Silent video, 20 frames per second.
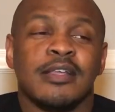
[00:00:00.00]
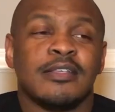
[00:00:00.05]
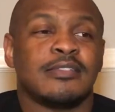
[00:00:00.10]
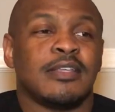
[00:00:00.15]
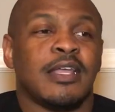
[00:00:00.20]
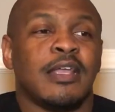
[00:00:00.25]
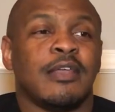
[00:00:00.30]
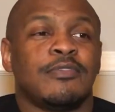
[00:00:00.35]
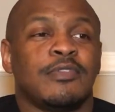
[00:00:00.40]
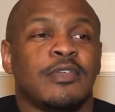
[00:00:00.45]

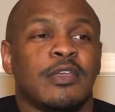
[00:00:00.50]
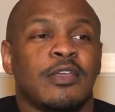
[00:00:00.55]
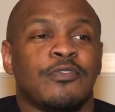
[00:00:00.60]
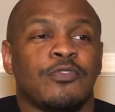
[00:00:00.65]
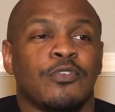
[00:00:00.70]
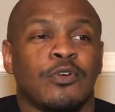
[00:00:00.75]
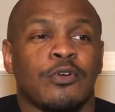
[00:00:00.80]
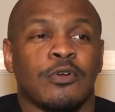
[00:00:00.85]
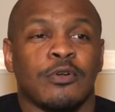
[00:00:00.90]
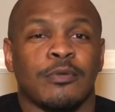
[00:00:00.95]
Same thing
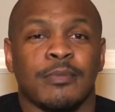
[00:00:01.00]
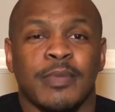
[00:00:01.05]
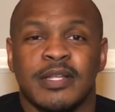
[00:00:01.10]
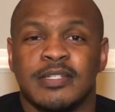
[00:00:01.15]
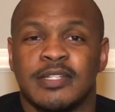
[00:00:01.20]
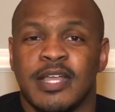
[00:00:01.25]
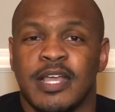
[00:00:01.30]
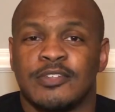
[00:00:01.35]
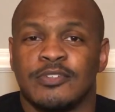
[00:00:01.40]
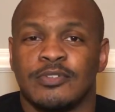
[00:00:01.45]
for
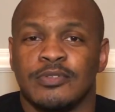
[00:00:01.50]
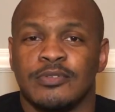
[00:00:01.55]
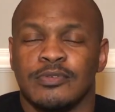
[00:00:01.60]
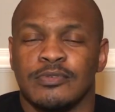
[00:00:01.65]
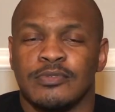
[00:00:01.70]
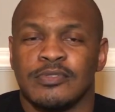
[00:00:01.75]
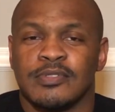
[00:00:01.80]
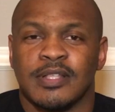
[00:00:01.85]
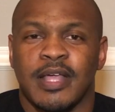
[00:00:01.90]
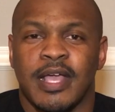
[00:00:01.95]
my
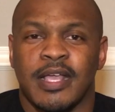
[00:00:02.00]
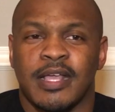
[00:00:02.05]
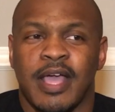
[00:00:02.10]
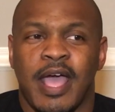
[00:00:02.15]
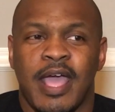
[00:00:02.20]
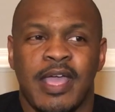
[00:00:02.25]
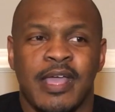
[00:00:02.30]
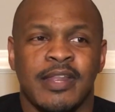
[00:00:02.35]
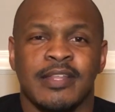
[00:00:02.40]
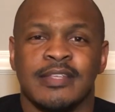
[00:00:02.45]
tattoos. Like,
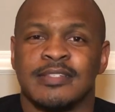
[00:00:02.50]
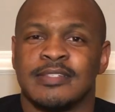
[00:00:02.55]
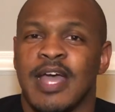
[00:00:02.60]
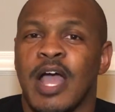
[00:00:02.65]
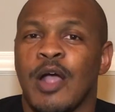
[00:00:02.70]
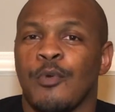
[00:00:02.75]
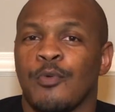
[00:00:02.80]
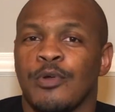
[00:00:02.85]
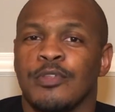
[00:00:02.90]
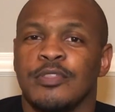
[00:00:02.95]
it is
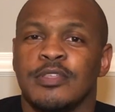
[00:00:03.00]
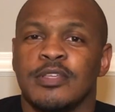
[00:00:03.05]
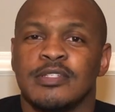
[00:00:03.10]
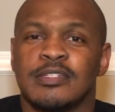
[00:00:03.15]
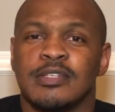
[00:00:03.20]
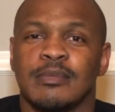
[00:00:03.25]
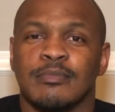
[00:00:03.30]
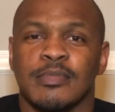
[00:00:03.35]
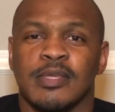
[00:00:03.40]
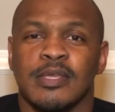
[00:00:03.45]
not worth
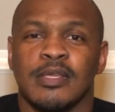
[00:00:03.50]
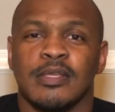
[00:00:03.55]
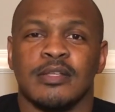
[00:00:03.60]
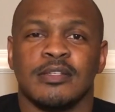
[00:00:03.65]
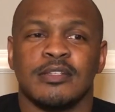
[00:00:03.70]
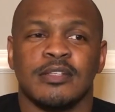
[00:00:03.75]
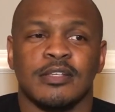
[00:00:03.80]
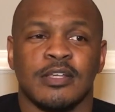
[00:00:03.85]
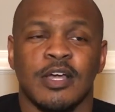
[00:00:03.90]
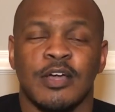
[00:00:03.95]
it to
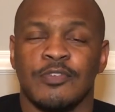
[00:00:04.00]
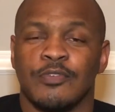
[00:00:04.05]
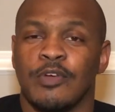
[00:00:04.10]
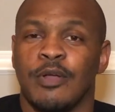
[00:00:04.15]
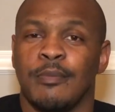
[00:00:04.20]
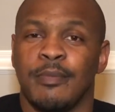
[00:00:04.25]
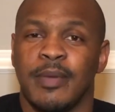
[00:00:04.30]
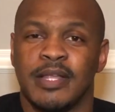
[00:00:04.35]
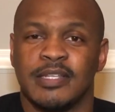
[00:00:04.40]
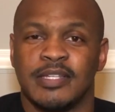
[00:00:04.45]
me to cover
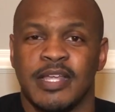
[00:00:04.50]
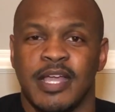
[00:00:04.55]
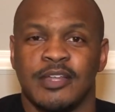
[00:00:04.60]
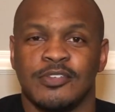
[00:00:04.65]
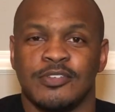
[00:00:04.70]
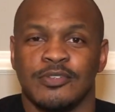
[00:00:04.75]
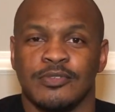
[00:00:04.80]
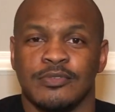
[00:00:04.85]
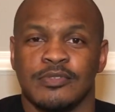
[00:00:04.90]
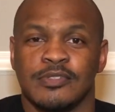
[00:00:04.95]
up my
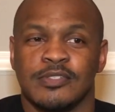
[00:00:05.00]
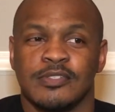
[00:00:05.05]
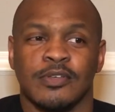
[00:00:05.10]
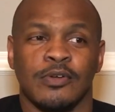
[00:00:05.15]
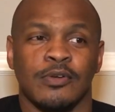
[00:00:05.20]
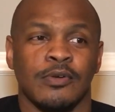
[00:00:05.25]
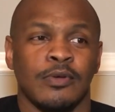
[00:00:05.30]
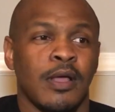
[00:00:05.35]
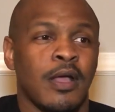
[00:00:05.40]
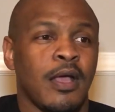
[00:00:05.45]
tattoos.
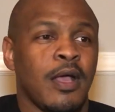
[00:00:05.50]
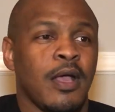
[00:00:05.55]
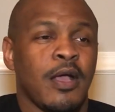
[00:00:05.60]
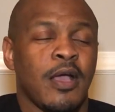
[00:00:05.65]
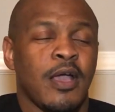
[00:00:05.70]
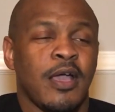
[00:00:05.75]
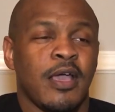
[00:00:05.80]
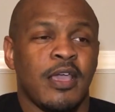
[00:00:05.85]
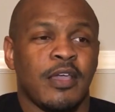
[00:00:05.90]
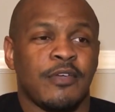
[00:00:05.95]
So
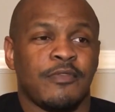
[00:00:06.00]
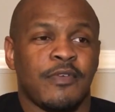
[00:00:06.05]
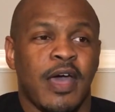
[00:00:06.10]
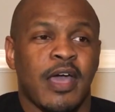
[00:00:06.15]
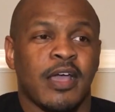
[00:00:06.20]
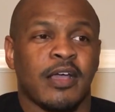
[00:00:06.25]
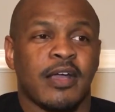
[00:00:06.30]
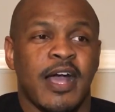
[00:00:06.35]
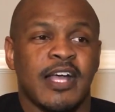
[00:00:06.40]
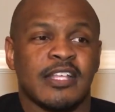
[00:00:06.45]
if
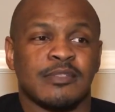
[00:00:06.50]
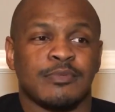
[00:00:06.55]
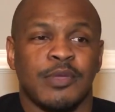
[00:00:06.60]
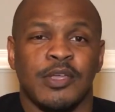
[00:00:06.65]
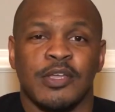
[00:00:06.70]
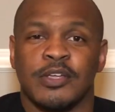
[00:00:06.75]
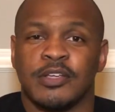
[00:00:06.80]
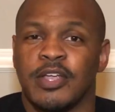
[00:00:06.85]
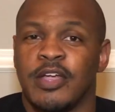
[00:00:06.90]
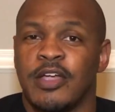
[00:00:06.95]
I
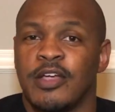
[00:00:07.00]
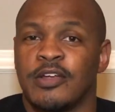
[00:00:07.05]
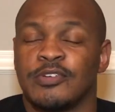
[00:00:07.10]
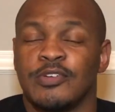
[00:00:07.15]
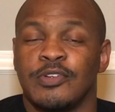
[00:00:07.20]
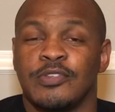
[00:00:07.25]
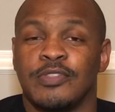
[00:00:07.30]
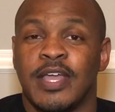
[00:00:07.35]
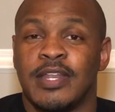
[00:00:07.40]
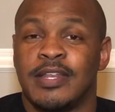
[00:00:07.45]
cosplay a
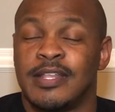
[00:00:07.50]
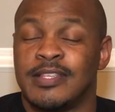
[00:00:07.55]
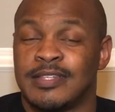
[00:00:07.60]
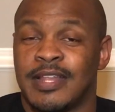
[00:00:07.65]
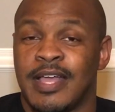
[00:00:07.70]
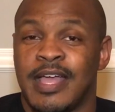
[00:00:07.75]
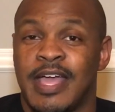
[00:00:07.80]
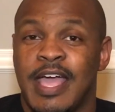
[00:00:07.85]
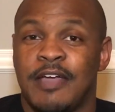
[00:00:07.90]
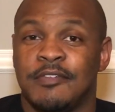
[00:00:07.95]
character that does
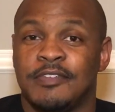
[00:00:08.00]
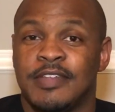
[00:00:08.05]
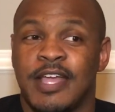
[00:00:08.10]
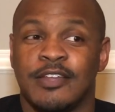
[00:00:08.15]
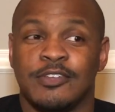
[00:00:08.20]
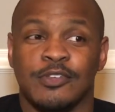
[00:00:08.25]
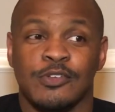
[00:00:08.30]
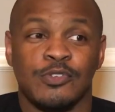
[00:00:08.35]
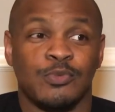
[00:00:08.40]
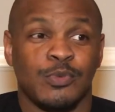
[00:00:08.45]
not have
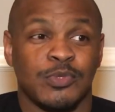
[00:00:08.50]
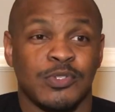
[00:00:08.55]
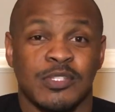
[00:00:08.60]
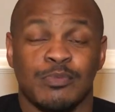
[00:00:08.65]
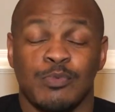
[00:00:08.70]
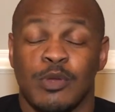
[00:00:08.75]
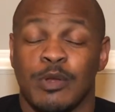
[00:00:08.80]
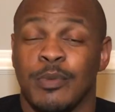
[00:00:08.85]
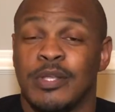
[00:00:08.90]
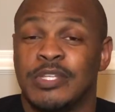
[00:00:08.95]
tattoos, which
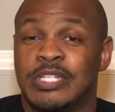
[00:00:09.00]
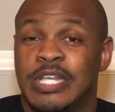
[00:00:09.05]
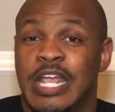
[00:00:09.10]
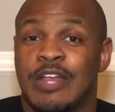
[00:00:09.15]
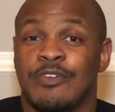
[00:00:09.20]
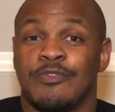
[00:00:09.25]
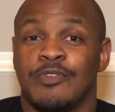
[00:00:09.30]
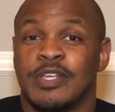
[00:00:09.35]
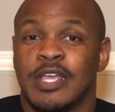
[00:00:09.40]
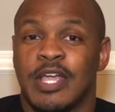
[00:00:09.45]
is pretty much
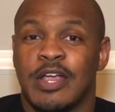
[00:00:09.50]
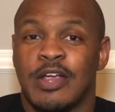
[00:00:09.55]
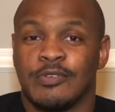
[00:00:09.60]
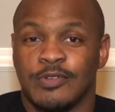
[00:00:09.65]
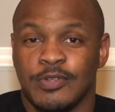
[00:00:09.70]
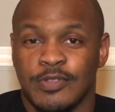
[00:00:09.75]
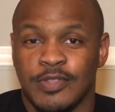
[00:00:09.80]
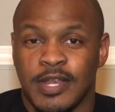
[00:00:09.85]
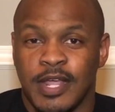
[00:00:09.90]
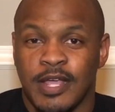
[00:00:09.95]
every
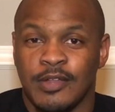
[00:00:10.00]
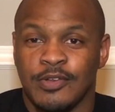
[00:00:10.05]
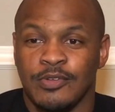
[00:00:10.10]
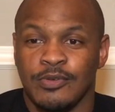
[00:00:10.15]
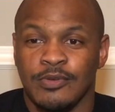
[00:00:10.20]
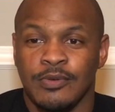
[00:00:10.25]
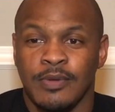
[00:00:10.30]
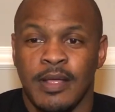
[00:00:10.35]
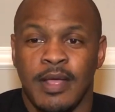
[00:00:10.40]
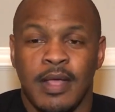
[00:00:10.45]
character that I
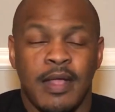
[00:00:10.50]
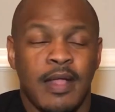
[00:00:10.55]
do,